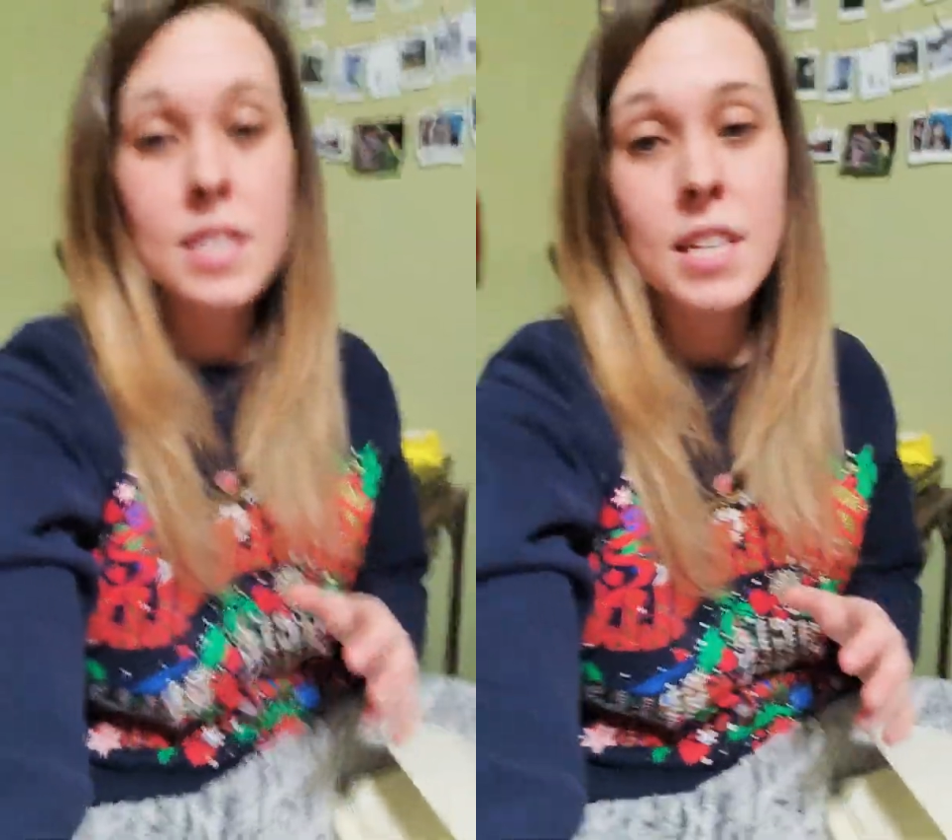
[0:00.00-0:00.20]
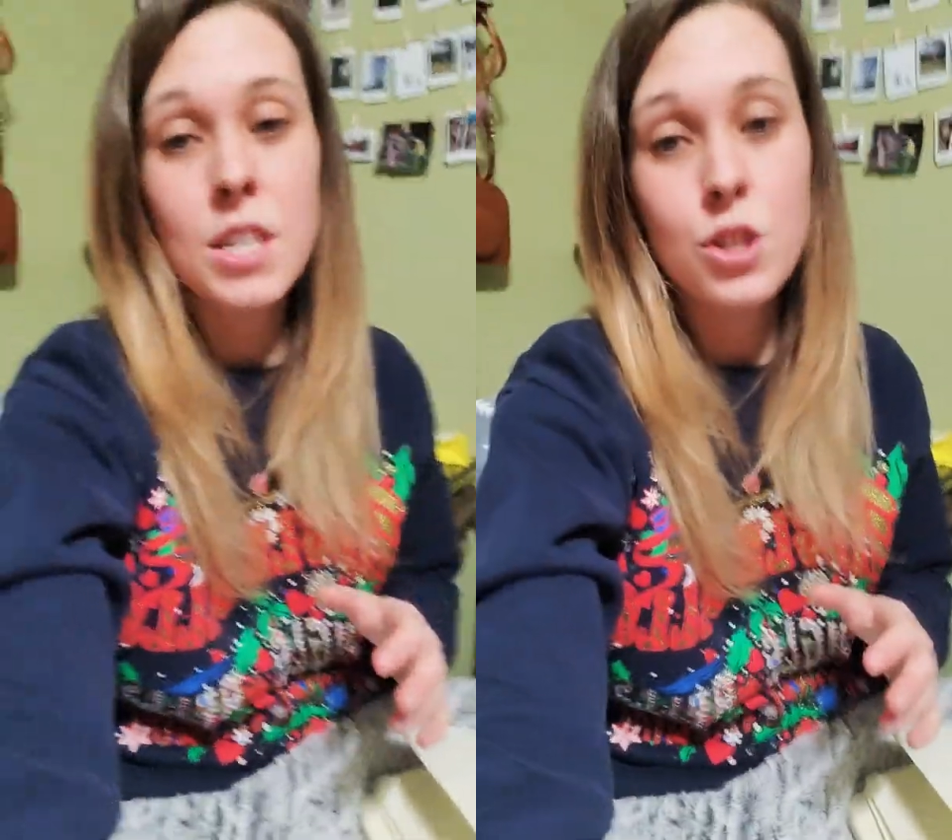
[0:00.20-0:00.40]

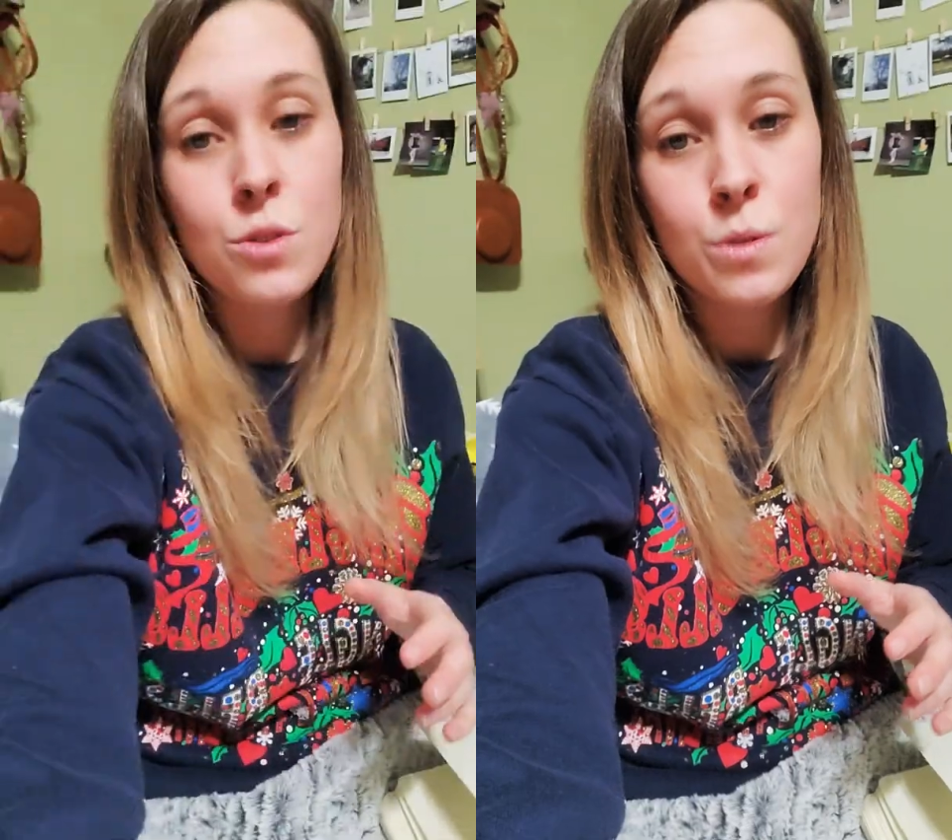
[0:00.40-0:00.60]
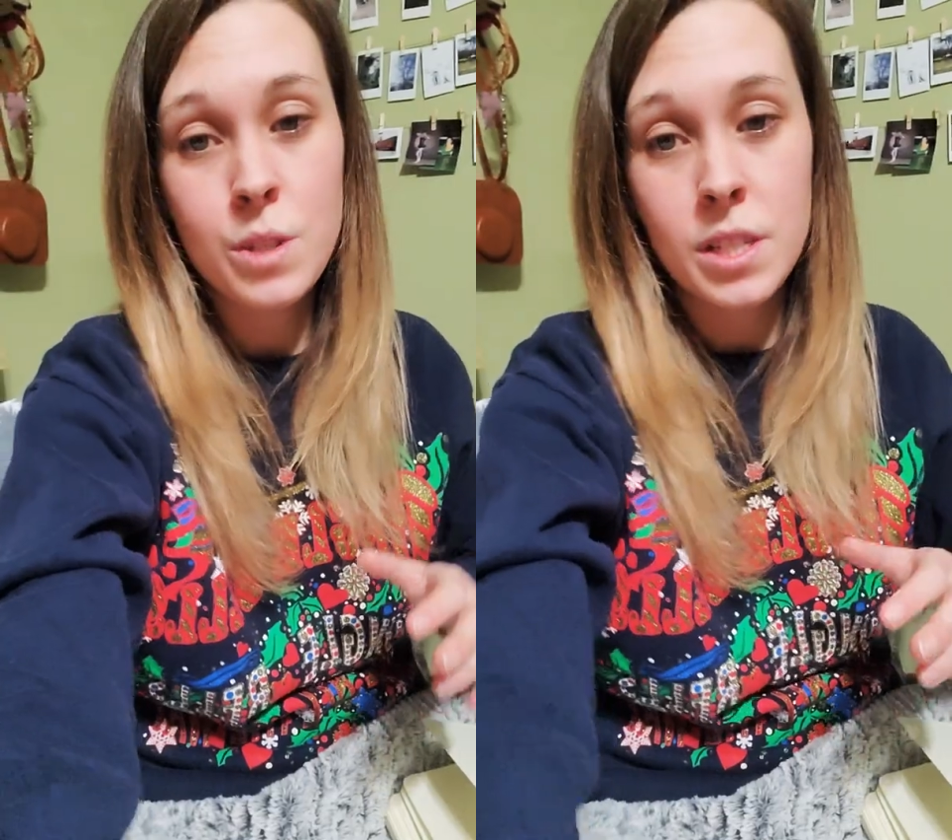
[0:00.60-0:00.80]

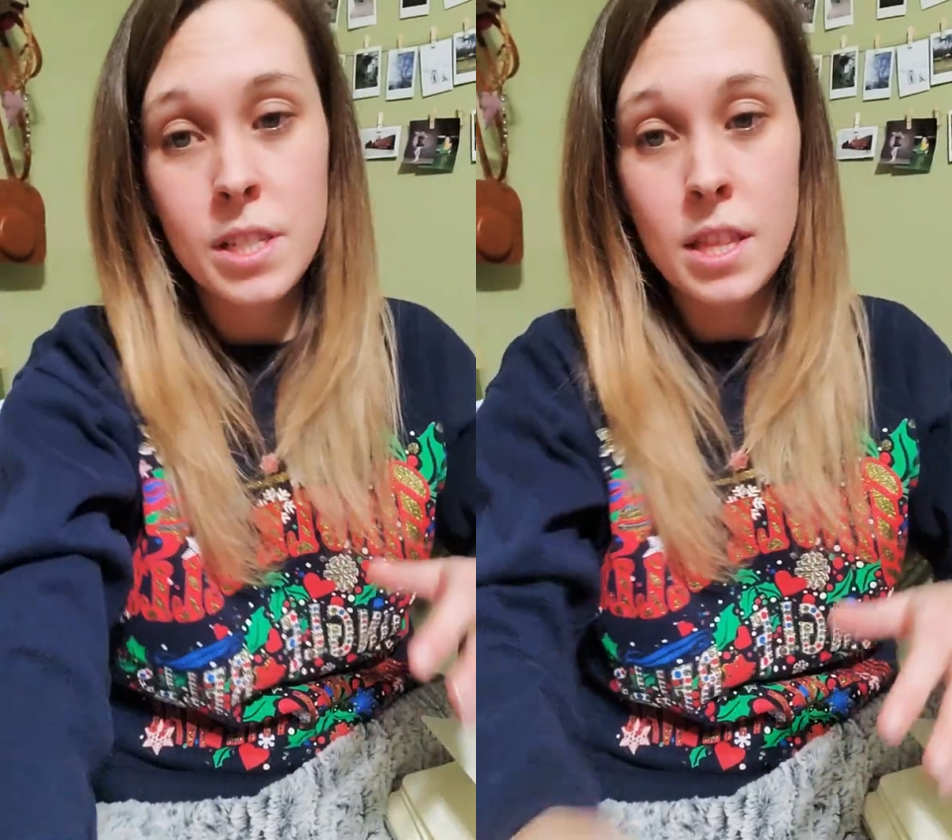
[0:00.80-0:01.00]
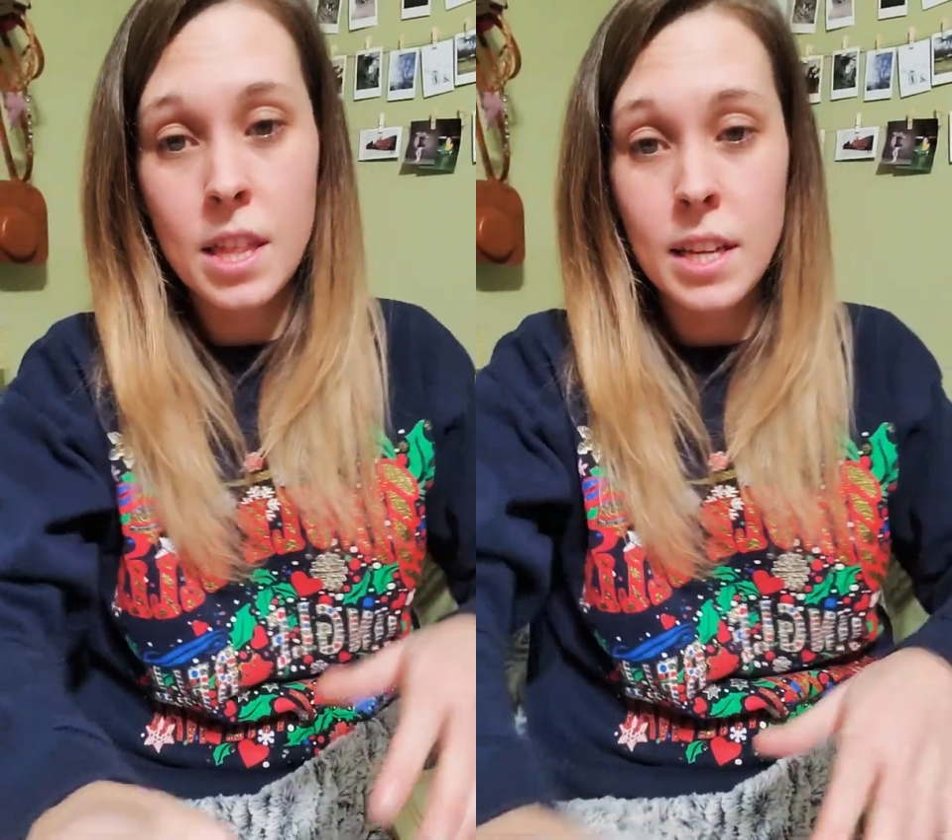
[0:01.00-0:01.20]
issues
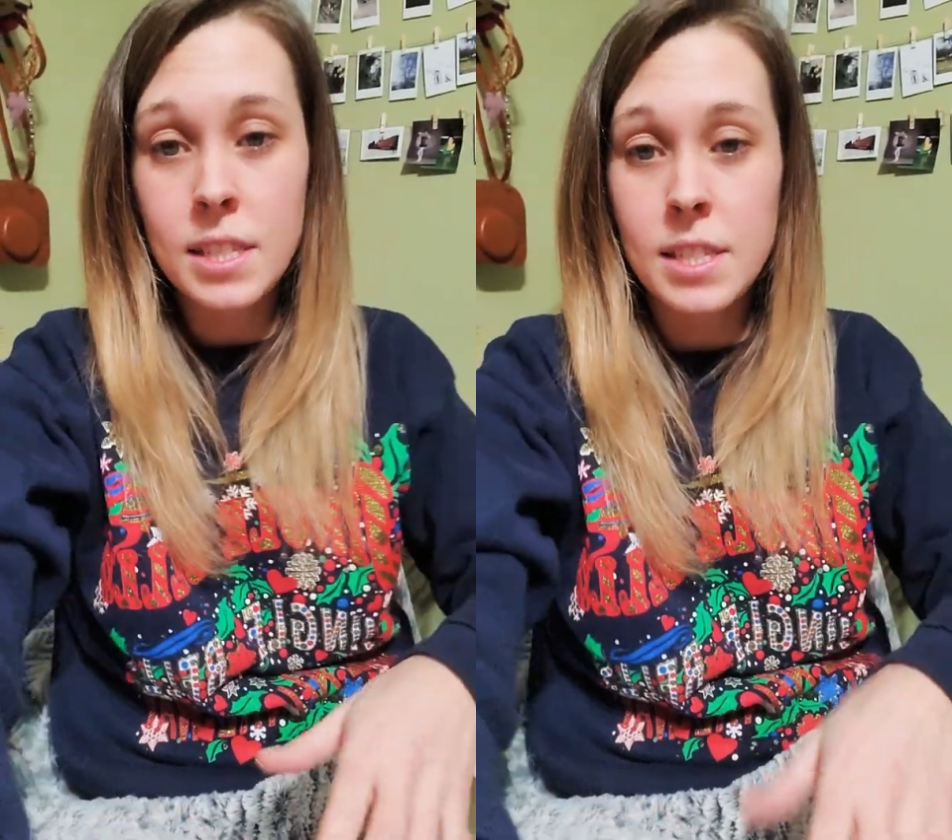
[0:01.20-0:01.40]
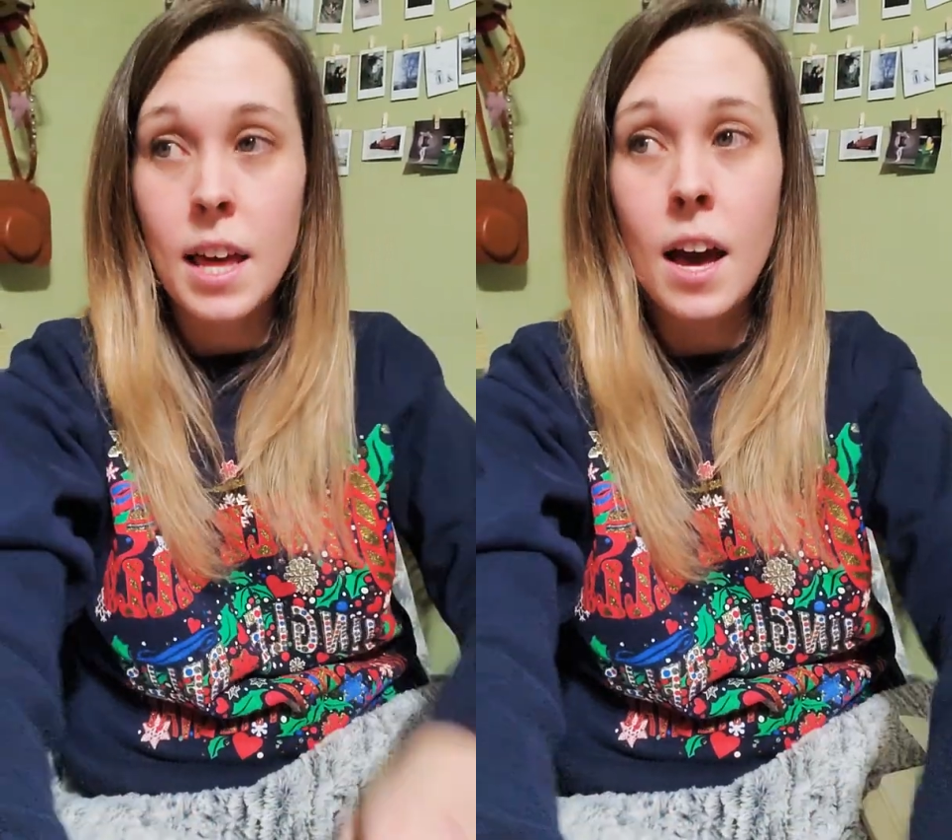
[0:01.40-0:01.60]
and
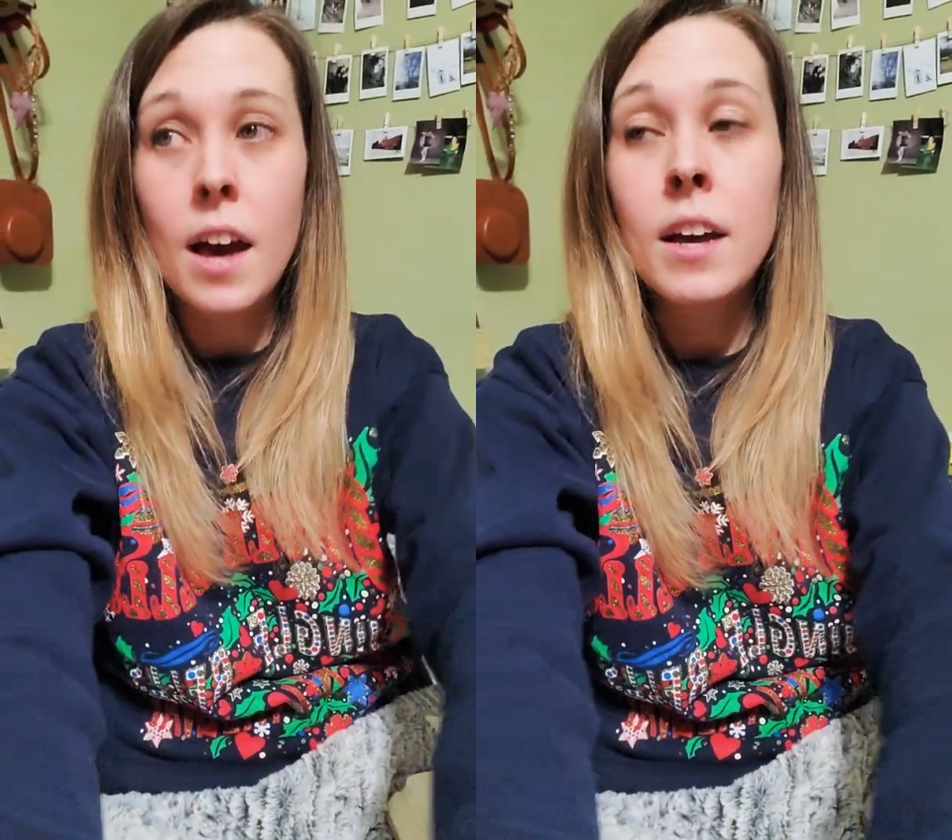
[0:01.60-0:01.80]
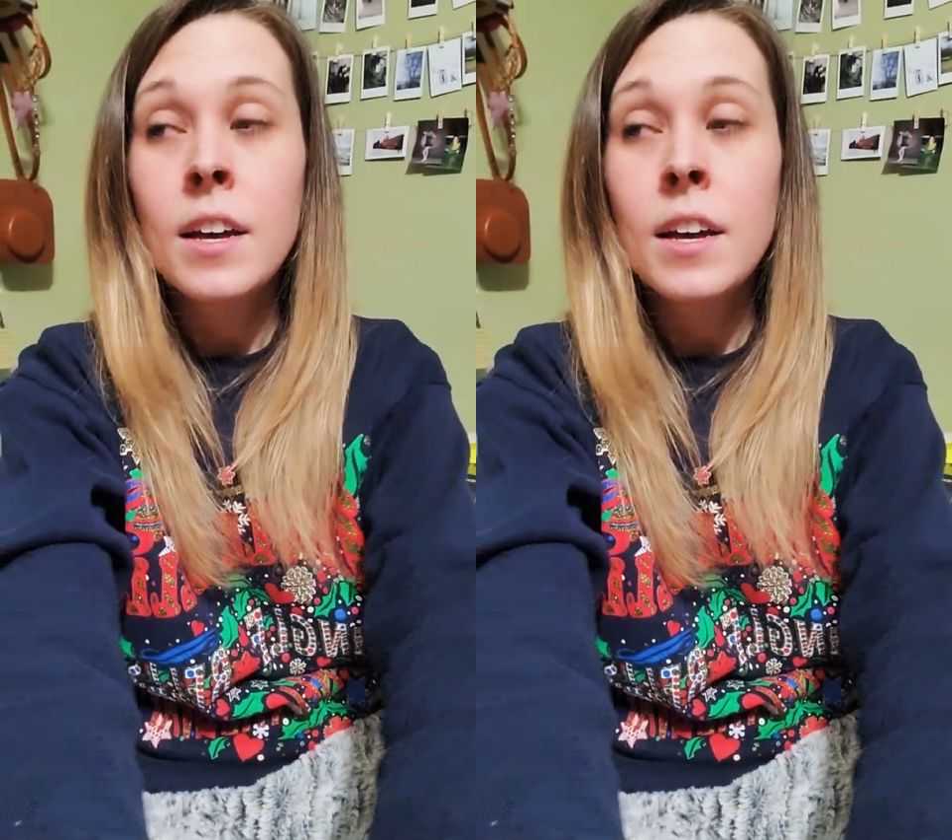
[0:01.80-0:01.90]
things that